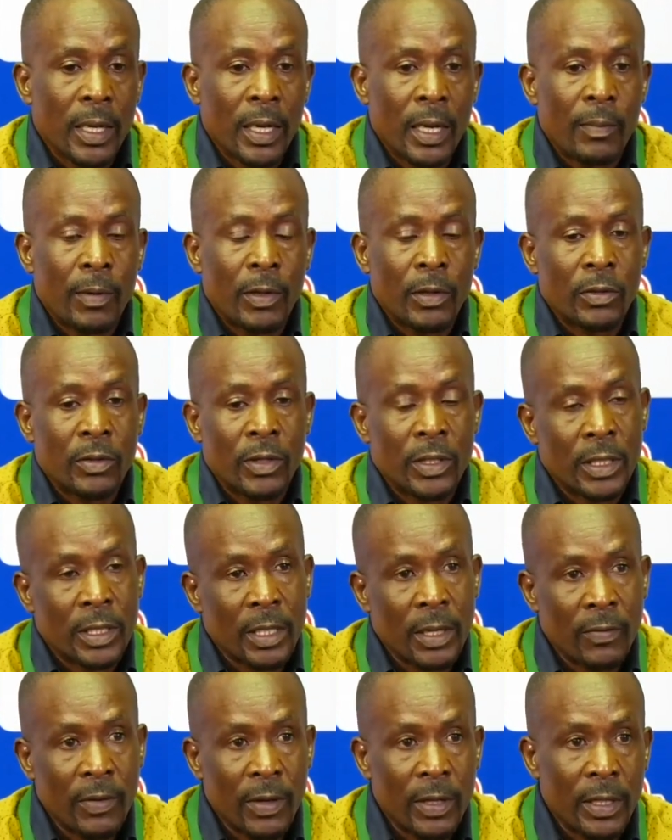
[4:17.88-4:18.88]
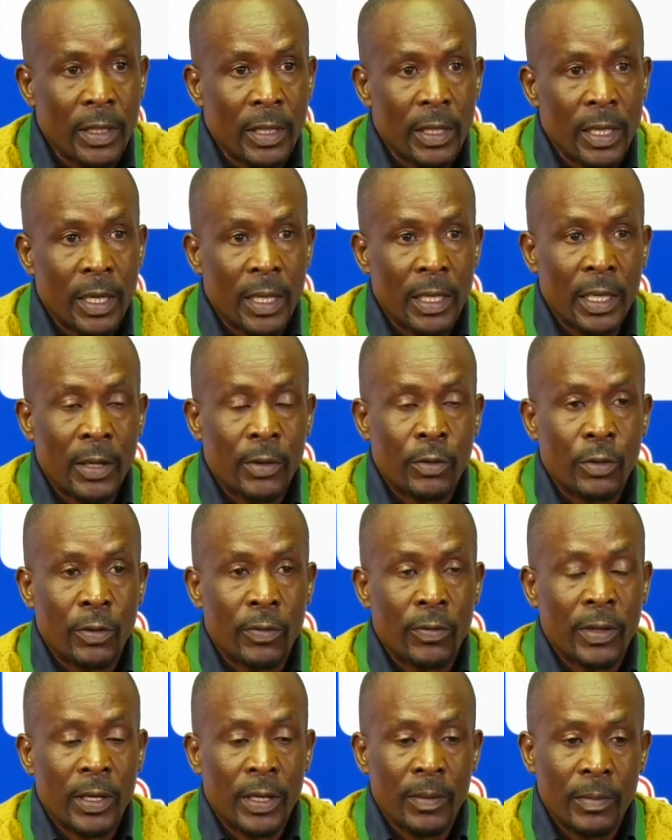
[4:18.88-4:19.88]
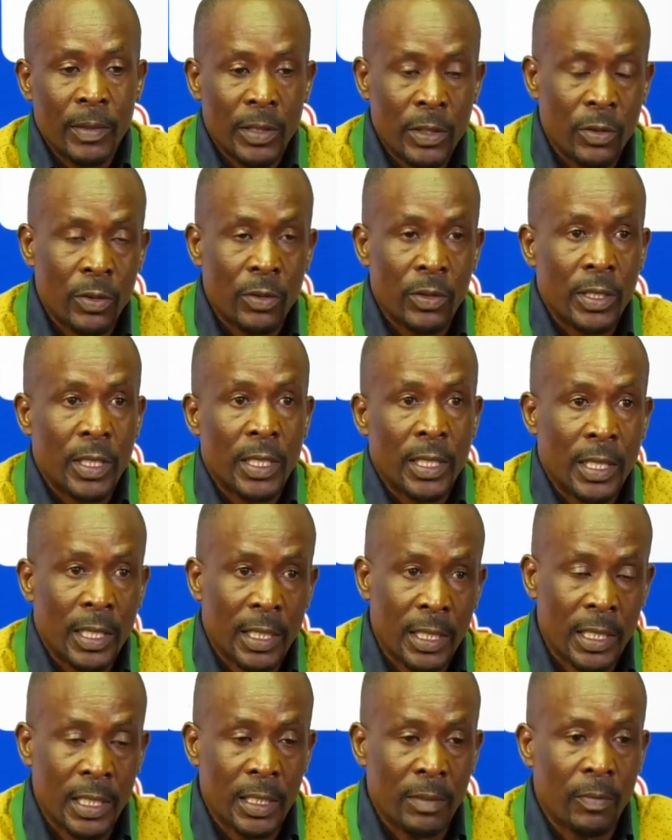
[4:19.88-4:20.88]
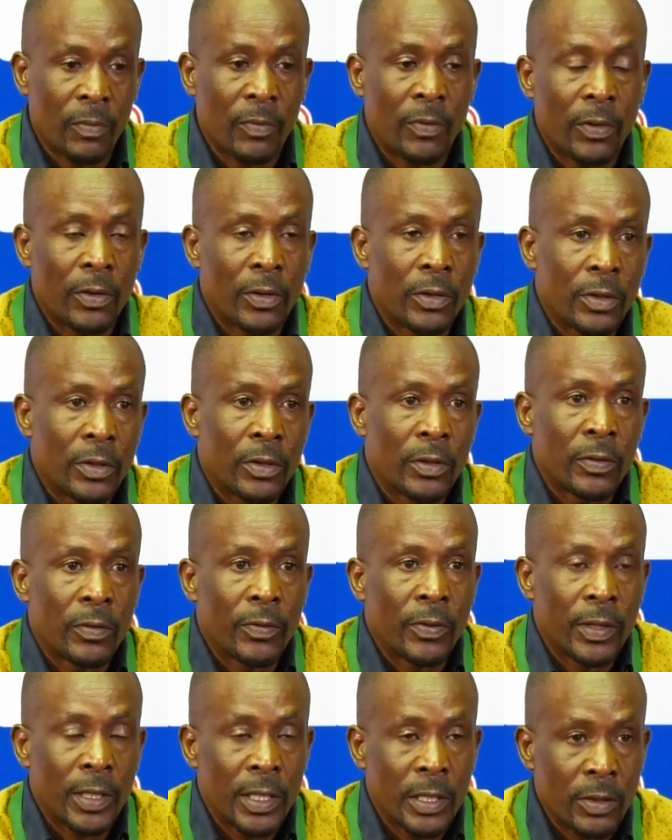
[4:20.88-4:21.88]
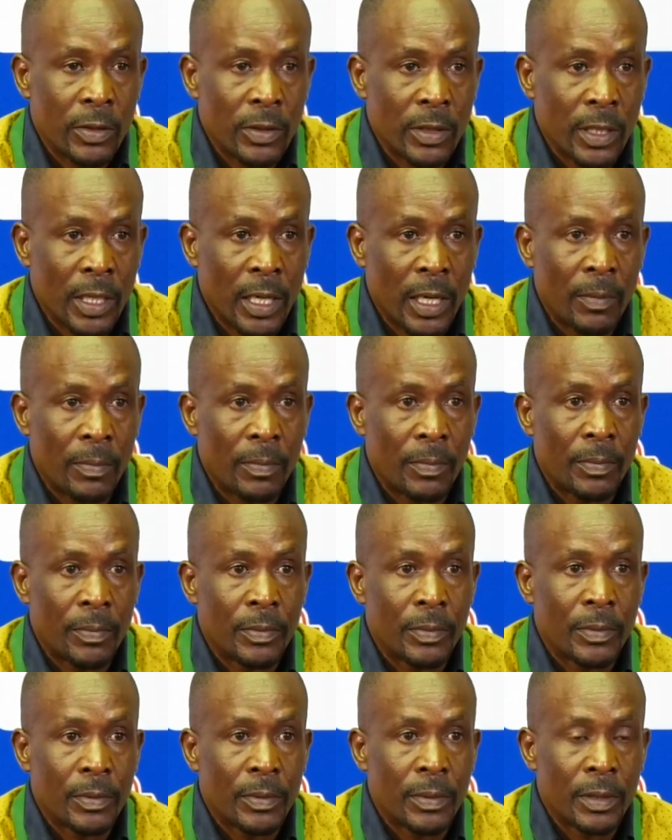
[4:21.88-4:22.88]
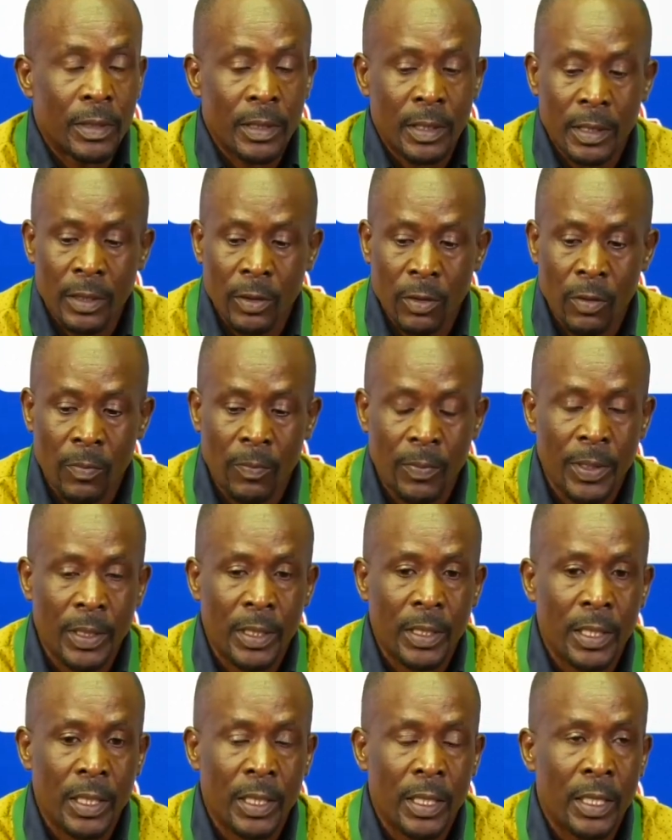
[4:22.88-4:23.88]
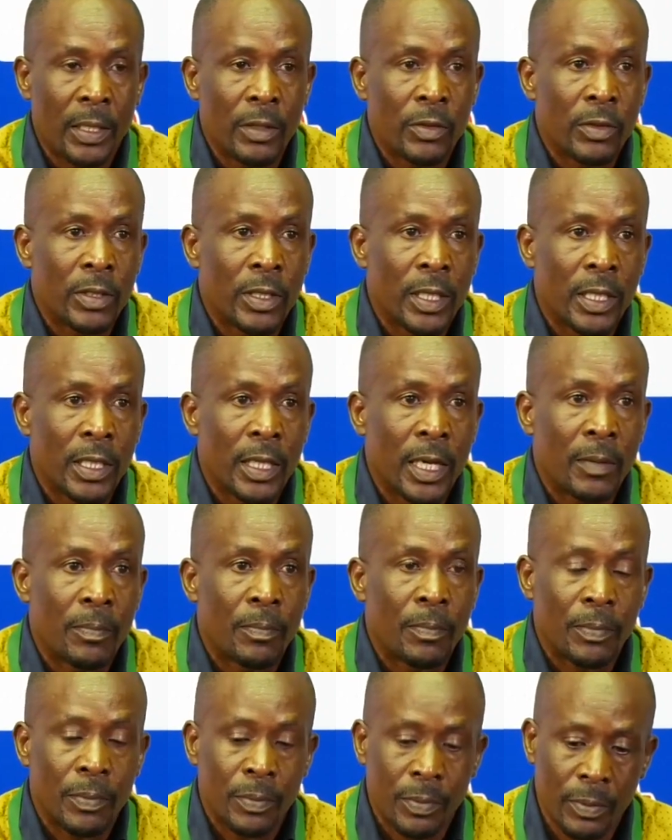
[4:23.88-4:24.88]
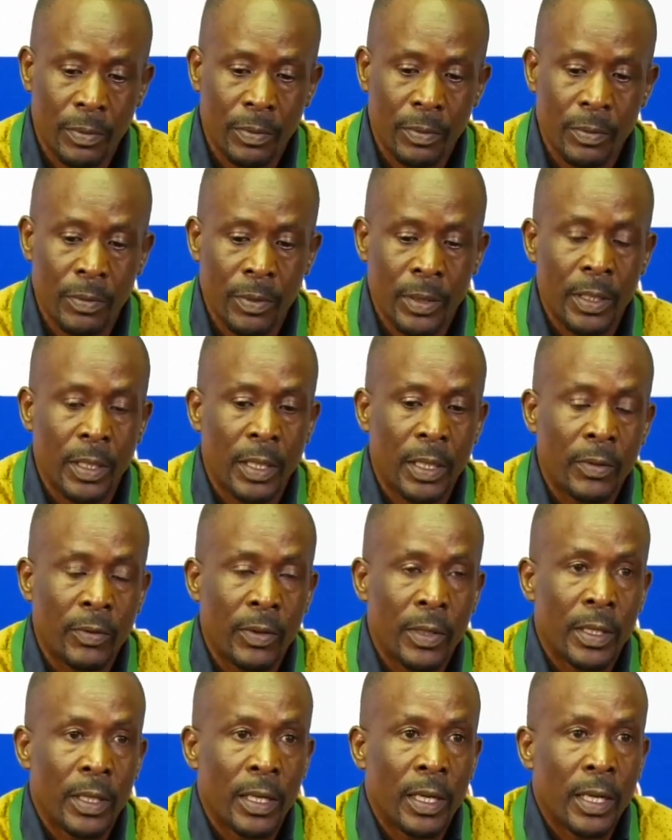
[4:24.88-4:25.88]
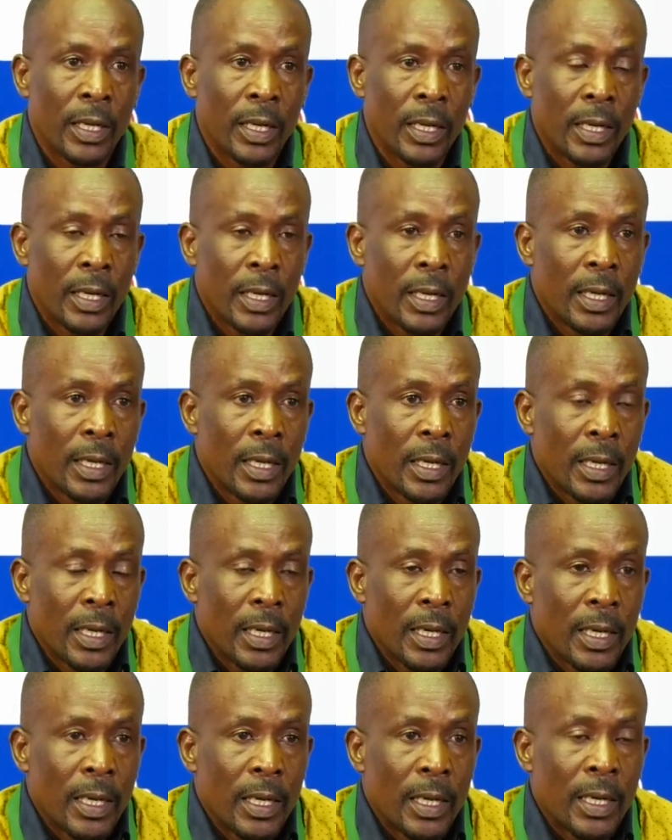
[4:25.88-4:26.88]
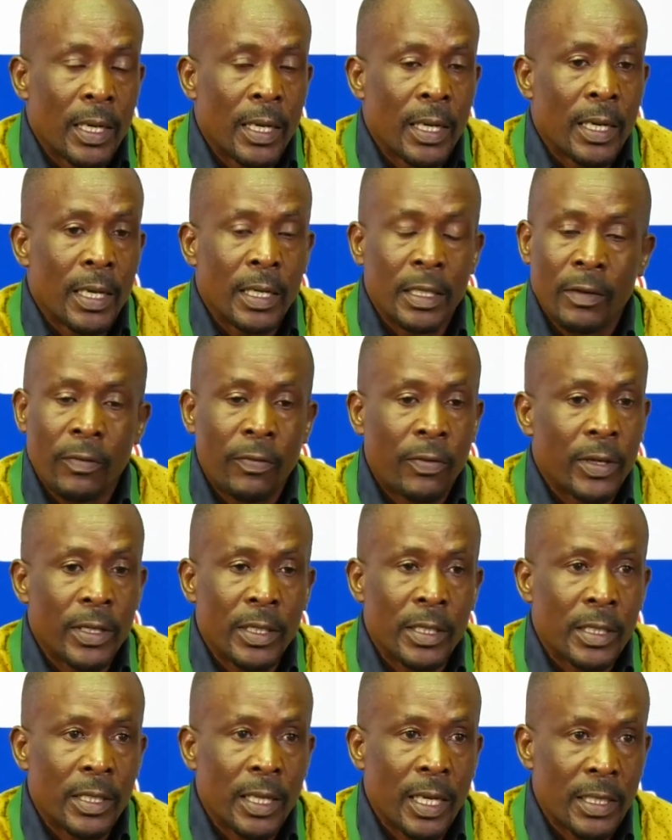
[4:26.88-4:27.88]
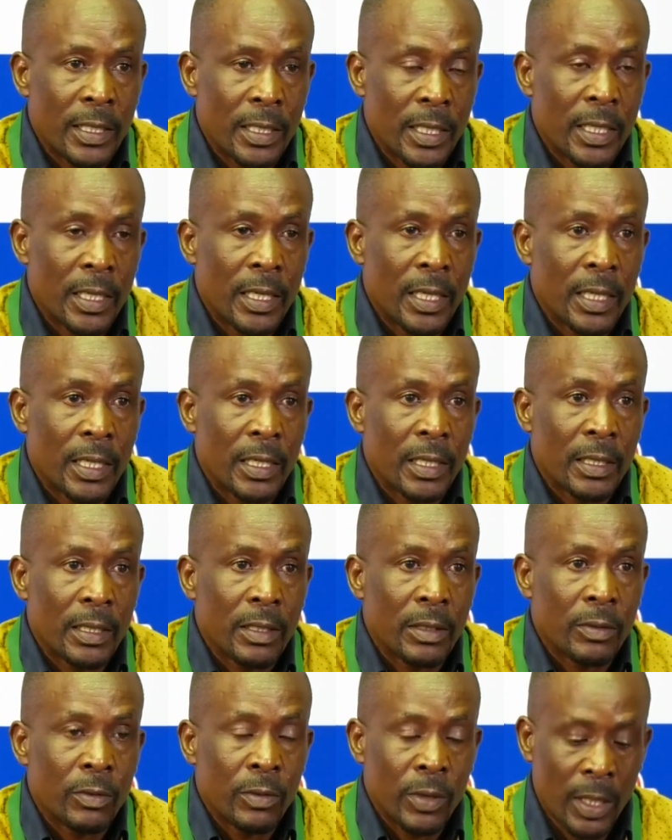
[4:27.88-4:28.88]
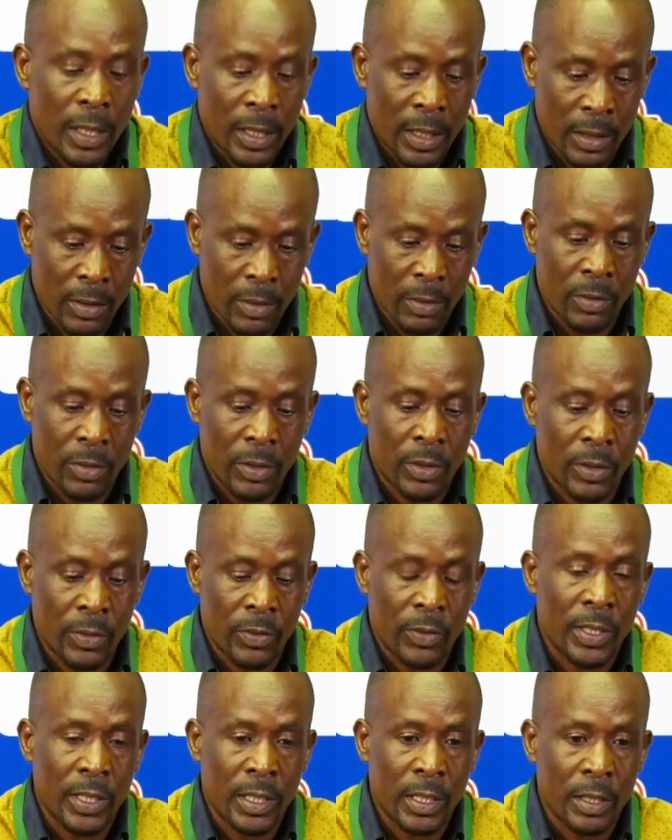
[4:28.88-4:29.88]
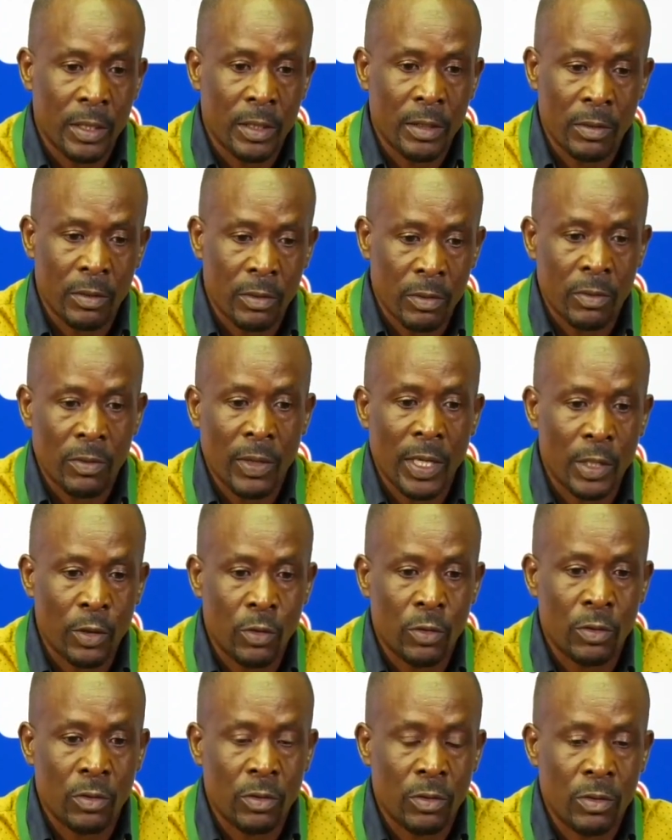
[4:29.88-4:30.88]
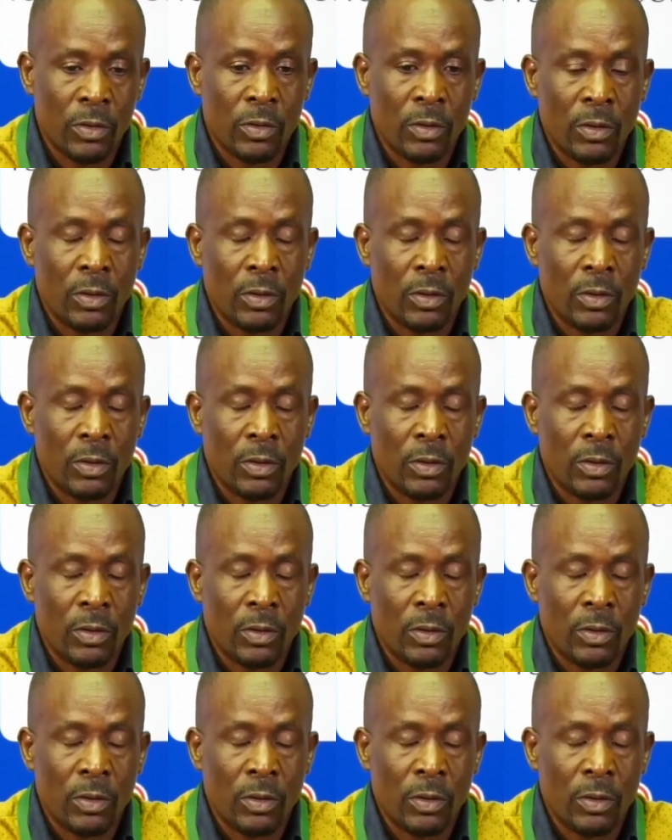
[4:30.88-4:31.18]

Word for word: about 27, and out of them he's going to select a team for Nations Cup. This is completely a new setup with a different agenda. We are concentrating, trying to